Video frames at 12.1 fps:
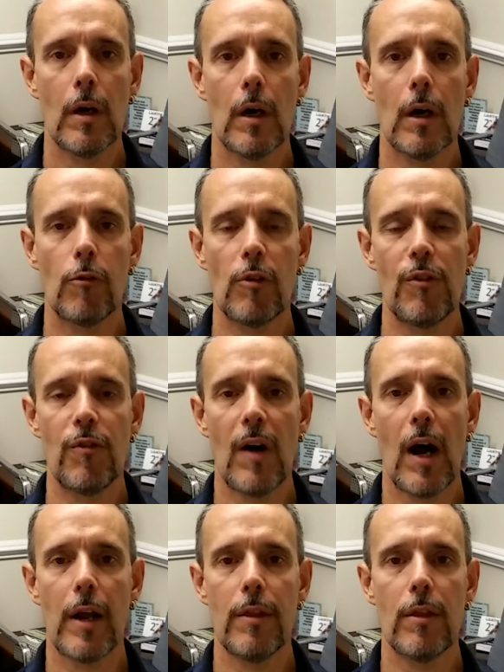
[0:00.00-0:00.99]

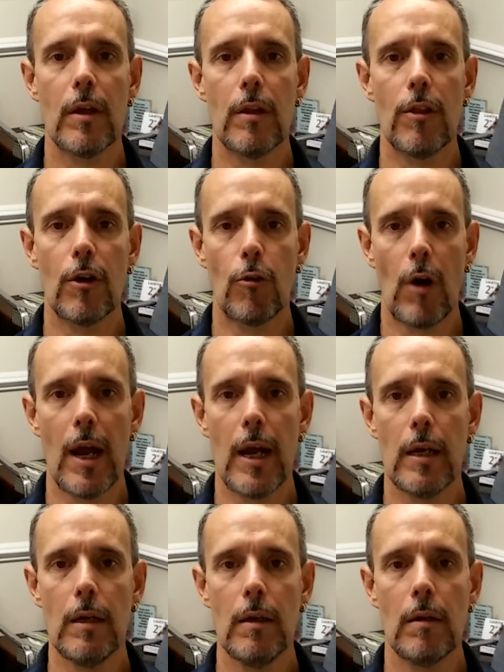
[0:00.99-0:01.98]
refined the
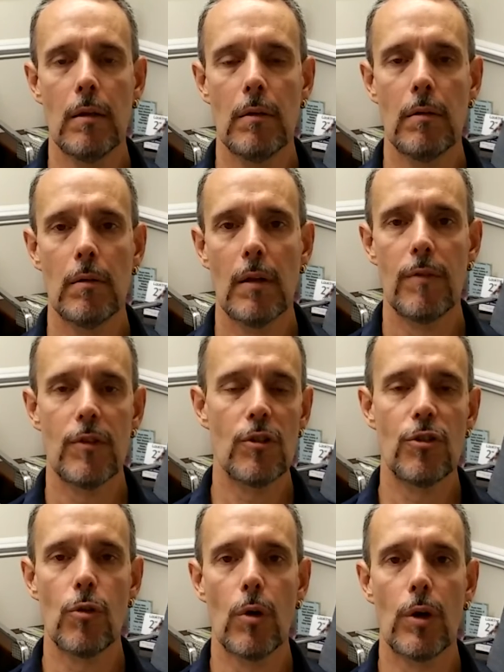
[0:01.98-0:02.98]
grain, they've
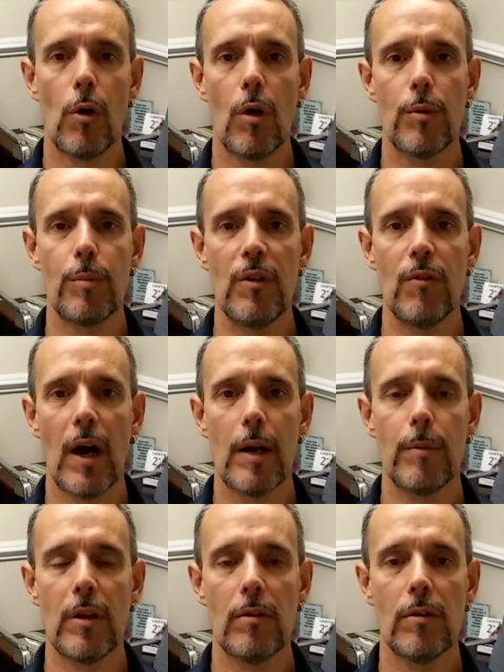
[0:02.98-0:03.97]
destroyed all the B
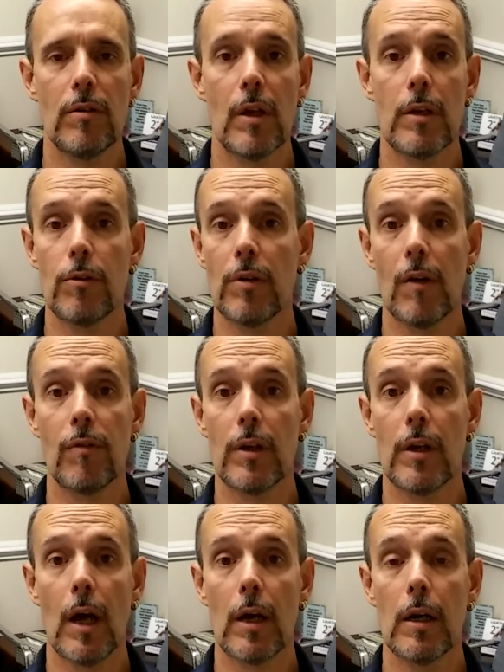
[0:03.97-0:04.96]
vitamins, then you're
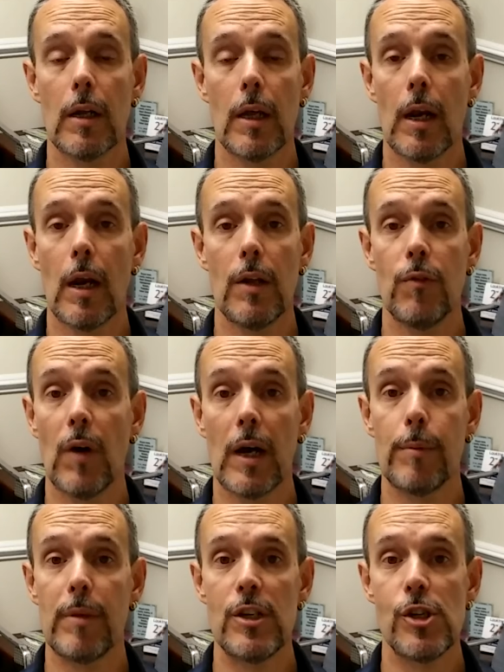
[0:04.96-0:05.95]
definitely not going to get any
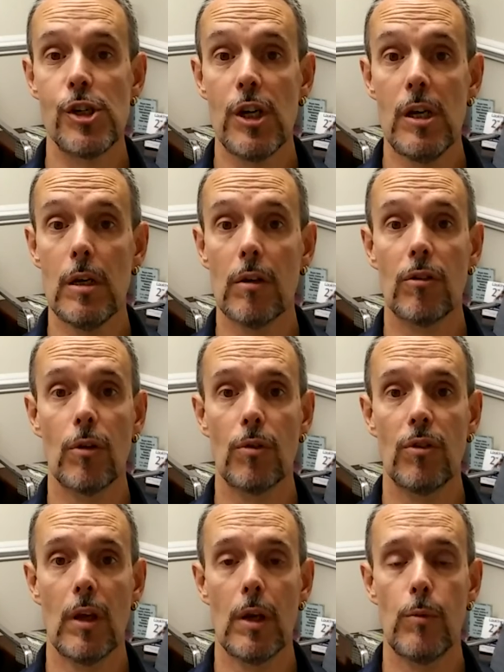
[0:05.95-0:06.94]
vitamin G
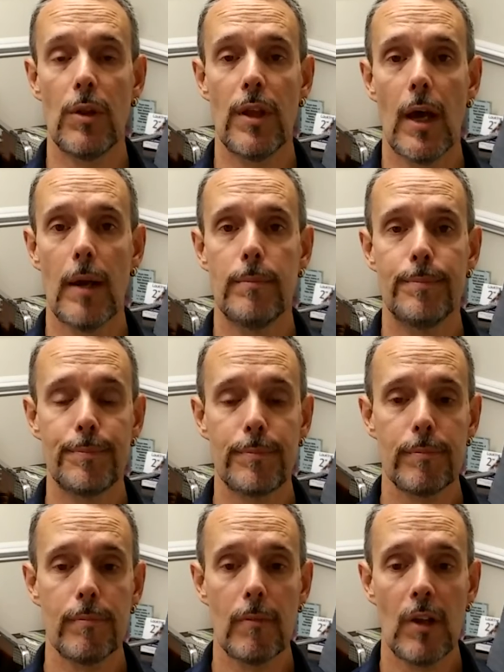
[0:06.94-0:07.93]
associated with that.
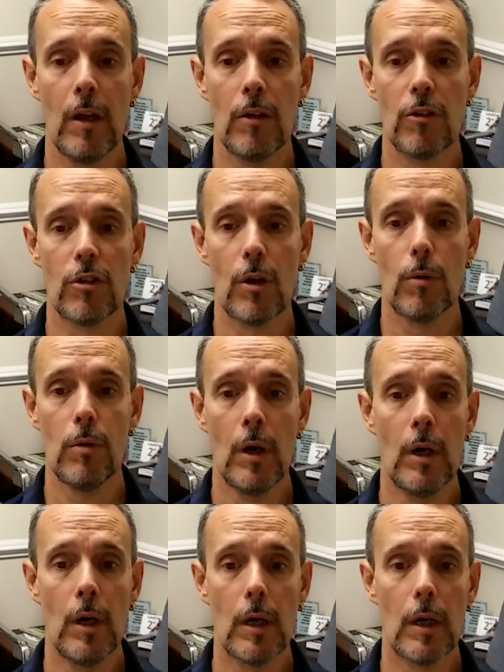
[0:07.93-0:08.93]
So,
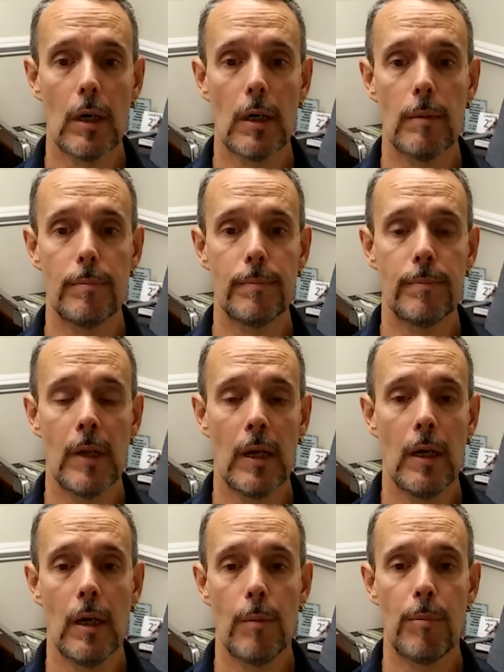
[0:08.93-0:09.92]

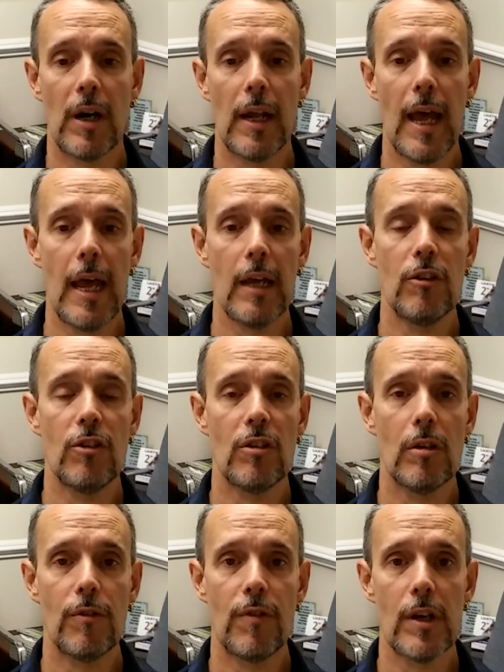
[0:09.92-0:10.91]
but
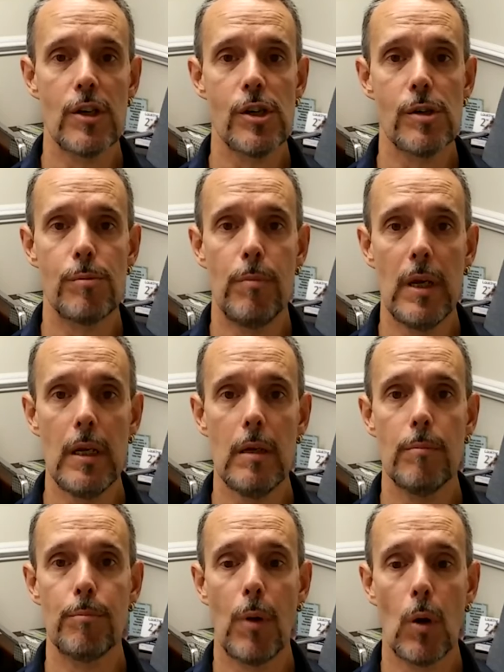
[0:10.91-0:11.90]
eggs, fish,
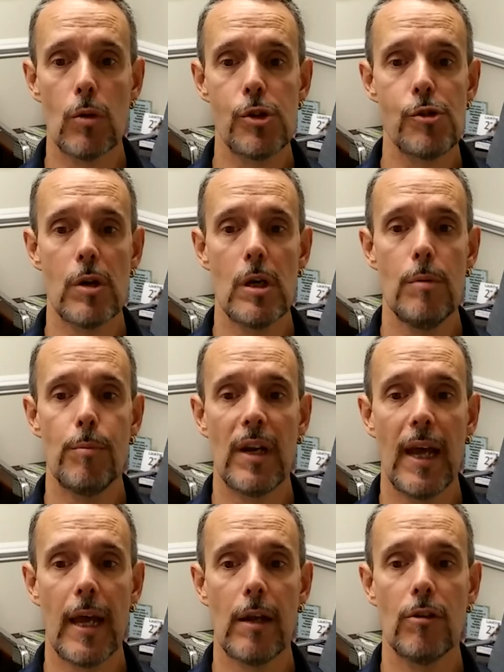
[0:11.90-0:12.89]
meat, poultry,
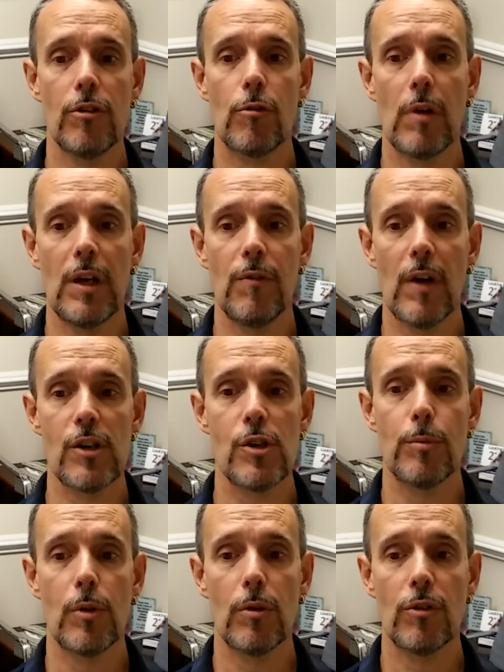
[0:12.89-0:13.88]
bananas, green
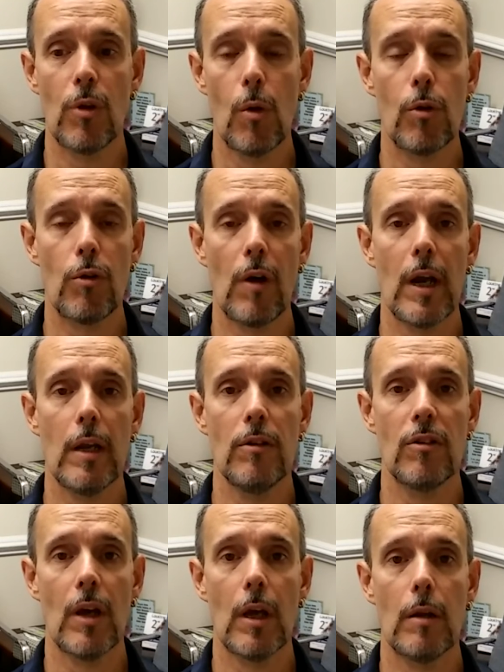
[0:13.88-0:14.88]
vegetables, whole
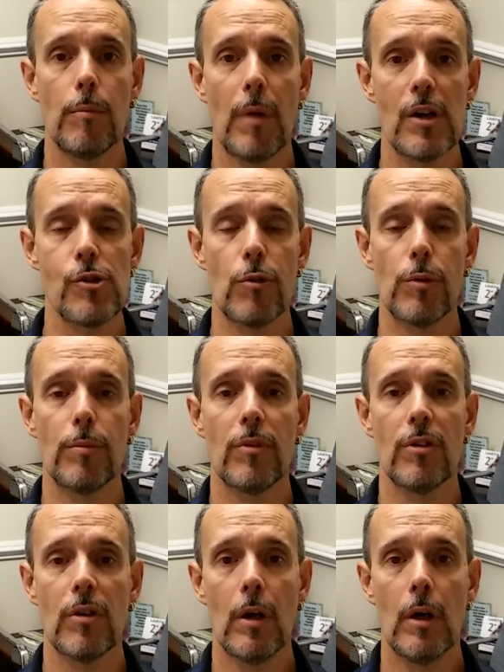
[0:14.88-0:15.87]
grains, and
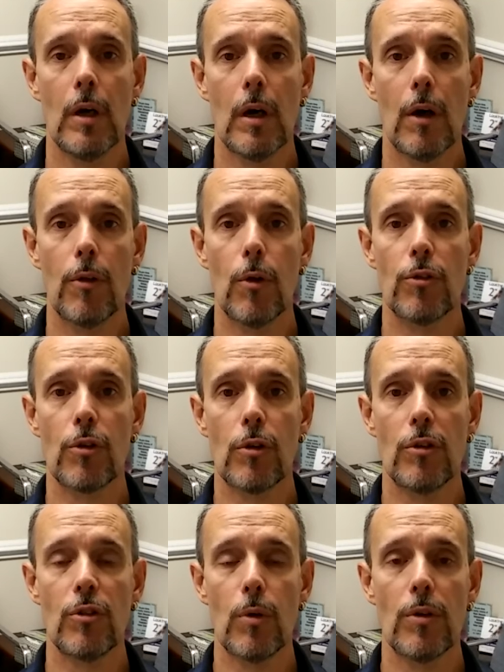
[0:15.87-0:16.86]
mushrooms, those are
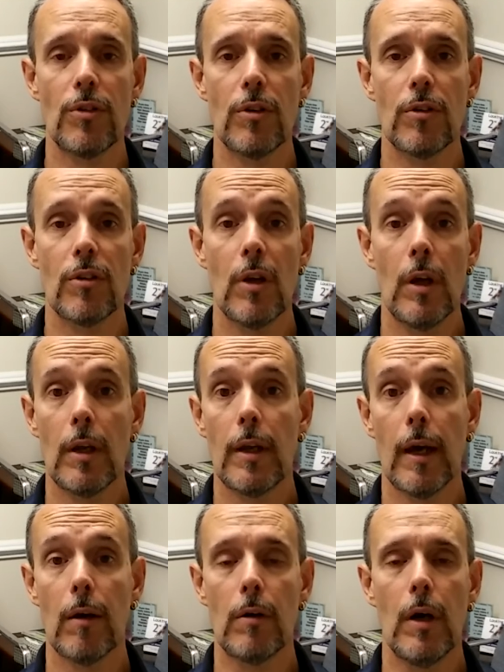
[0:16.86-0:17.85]
good sources.
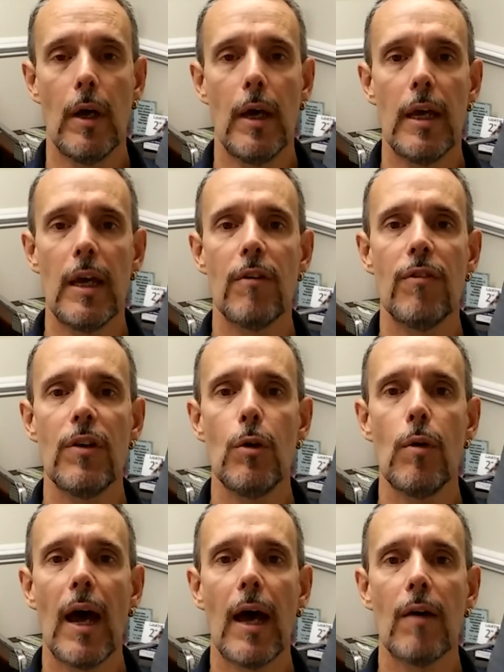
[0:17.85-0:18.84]
Now, if
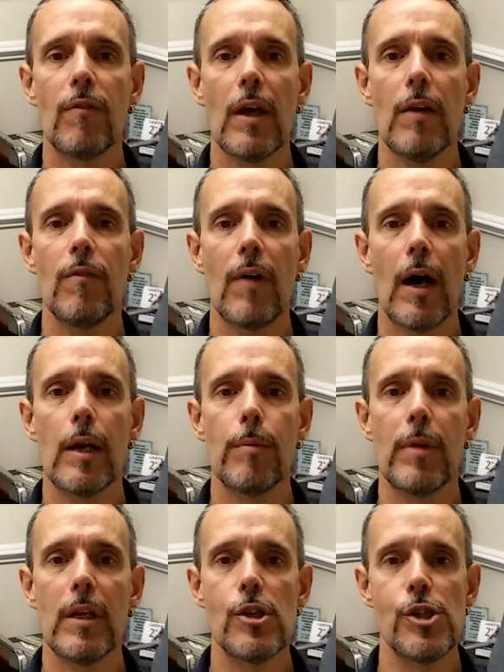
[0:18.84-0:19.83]
you have a
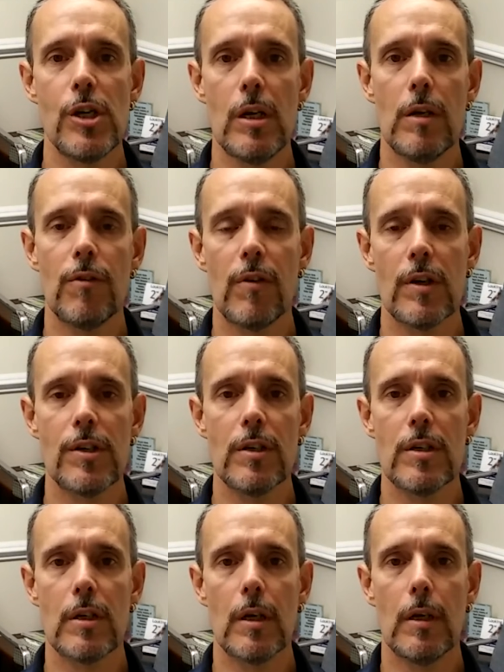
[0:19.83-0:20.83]
vitamin G
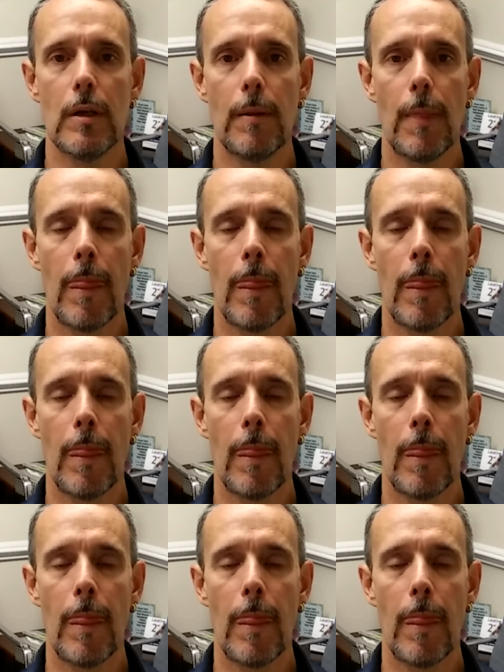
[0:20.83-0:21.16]
deficiency,